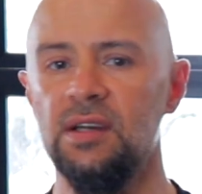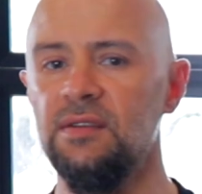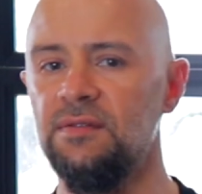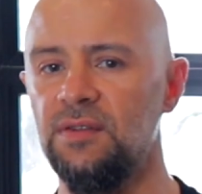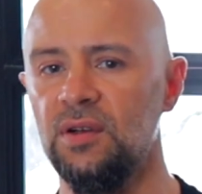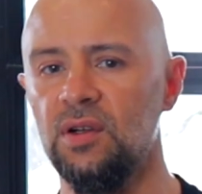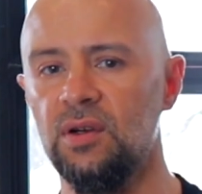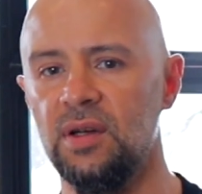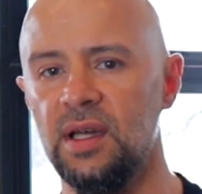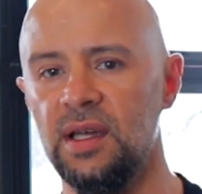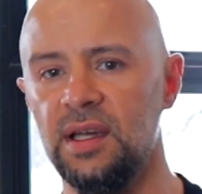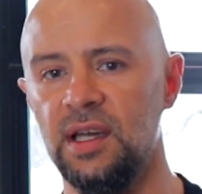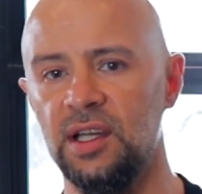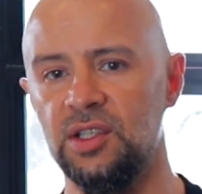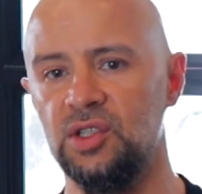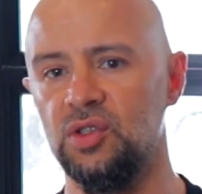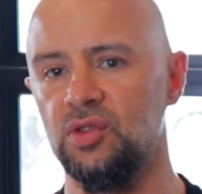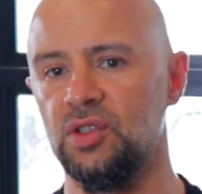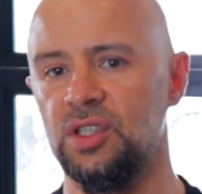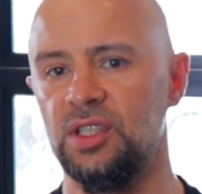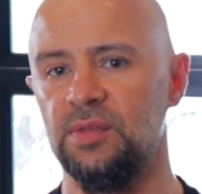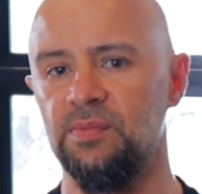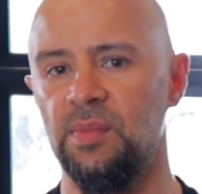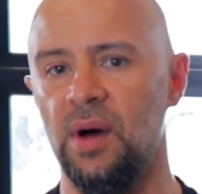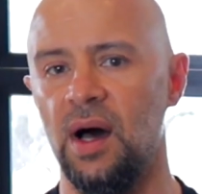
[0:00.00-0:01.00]
If looking at
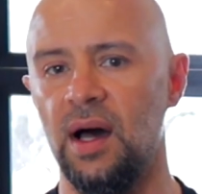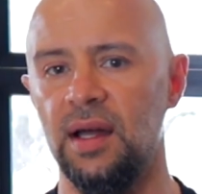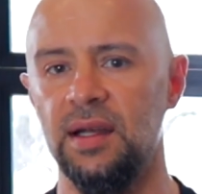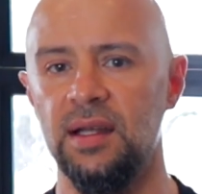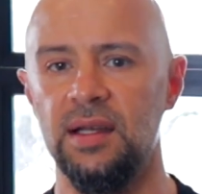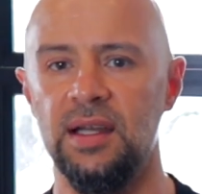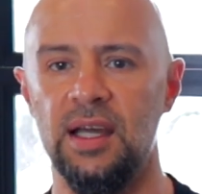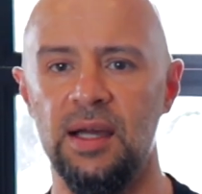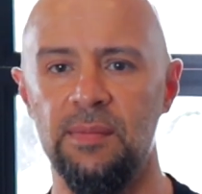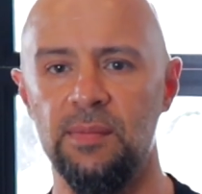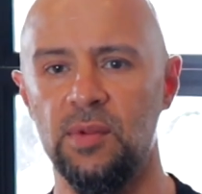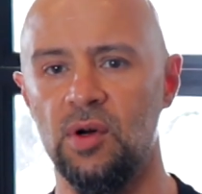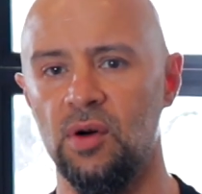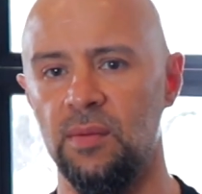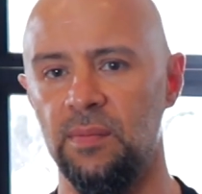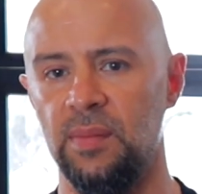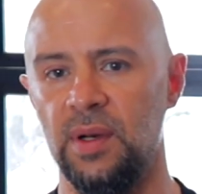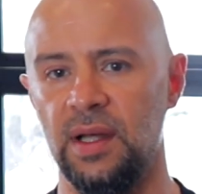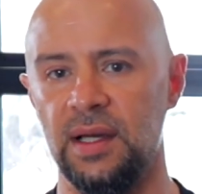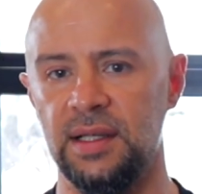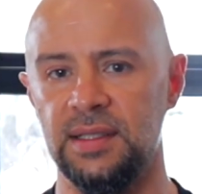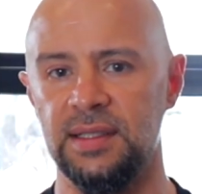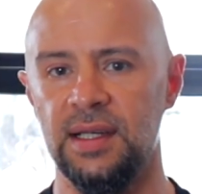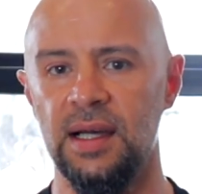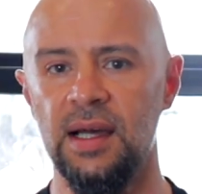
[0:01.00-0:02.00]
your spine and hip
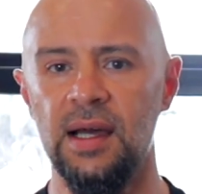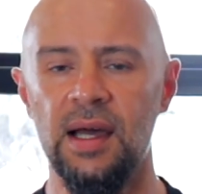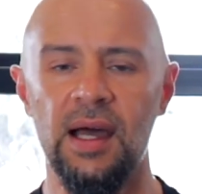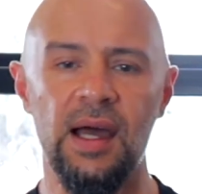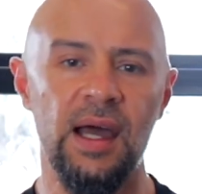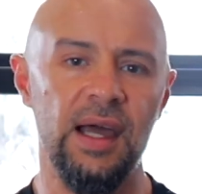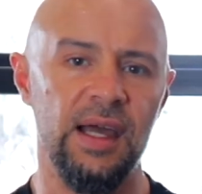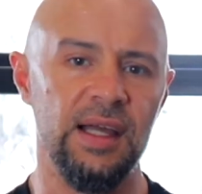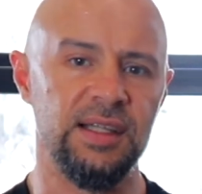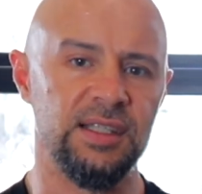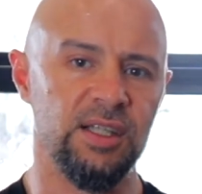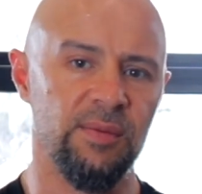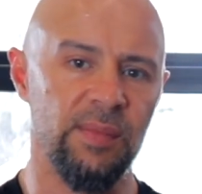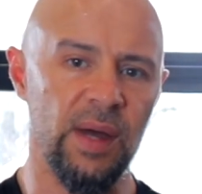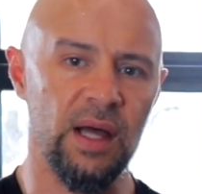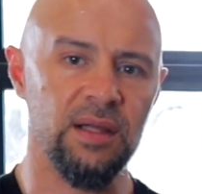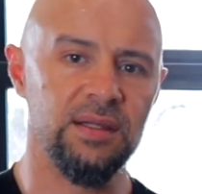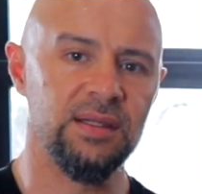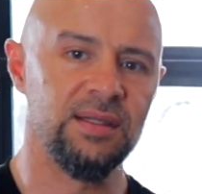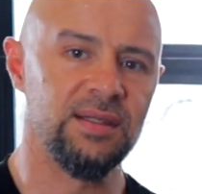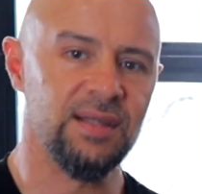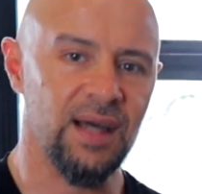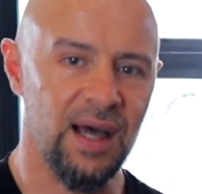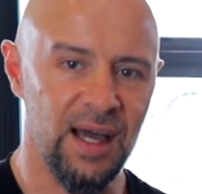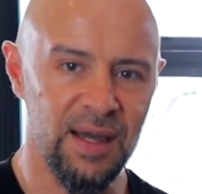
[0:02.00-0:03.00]
complex, it's
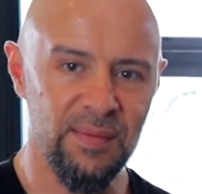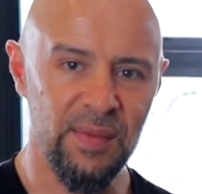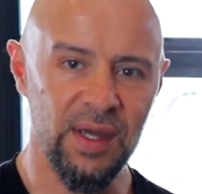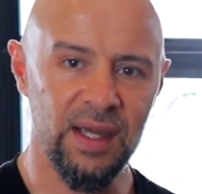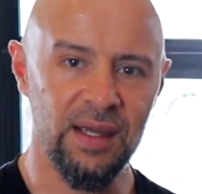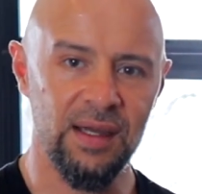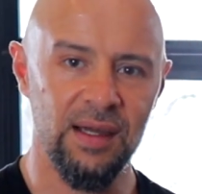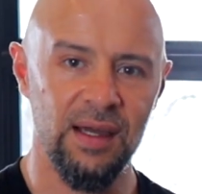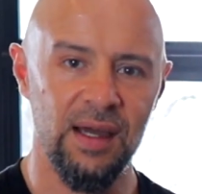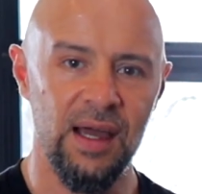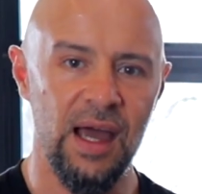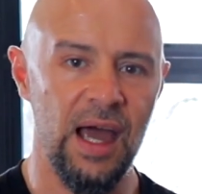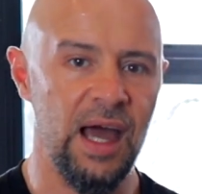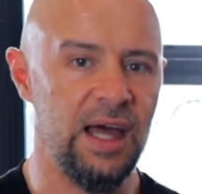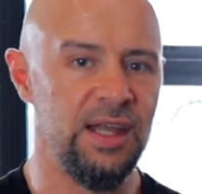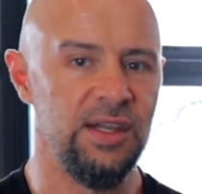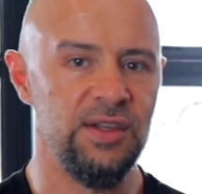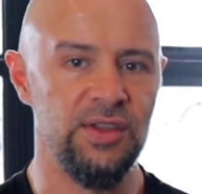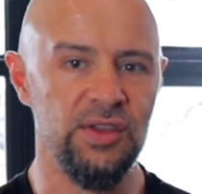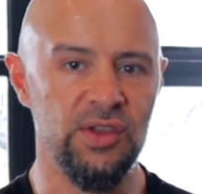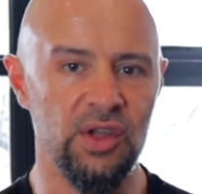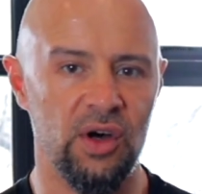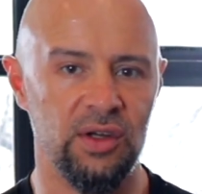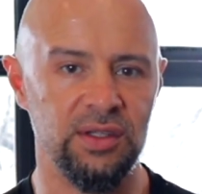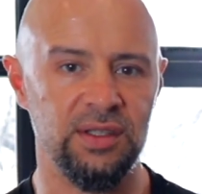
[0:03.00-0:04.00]
about timing
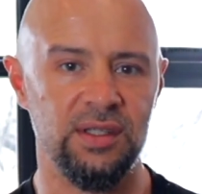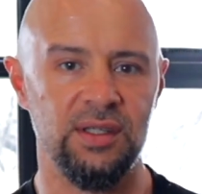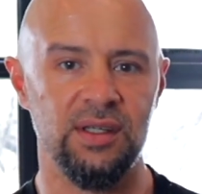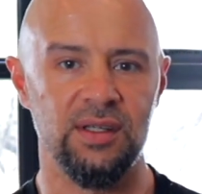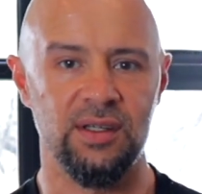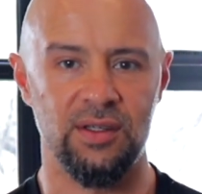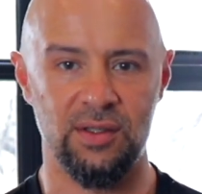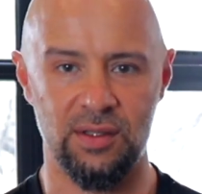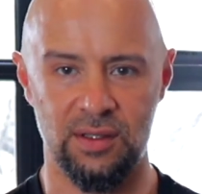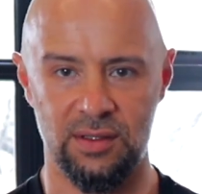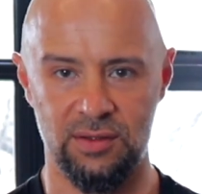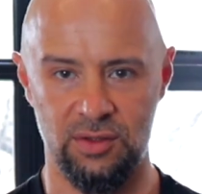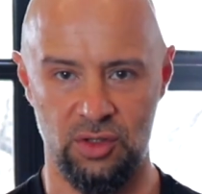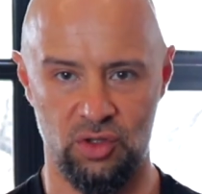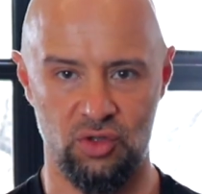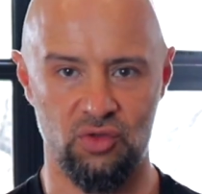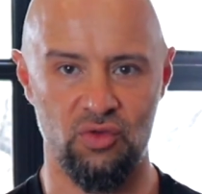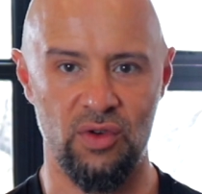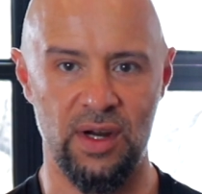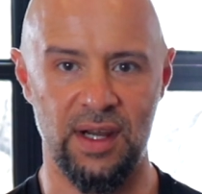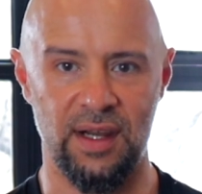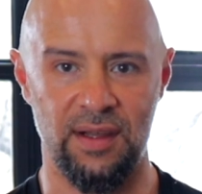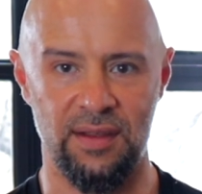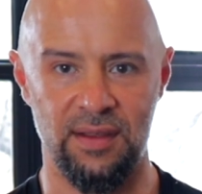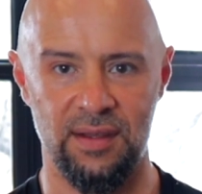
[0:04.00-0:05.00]
and not
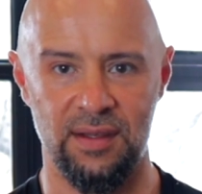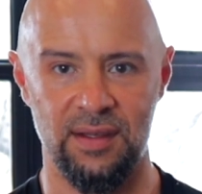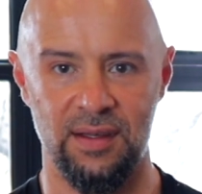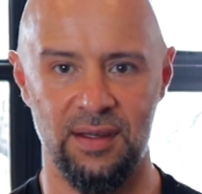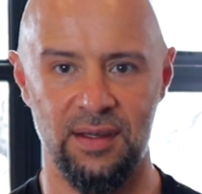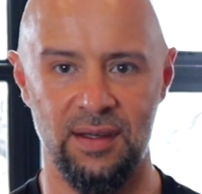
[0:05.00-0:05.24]
strength.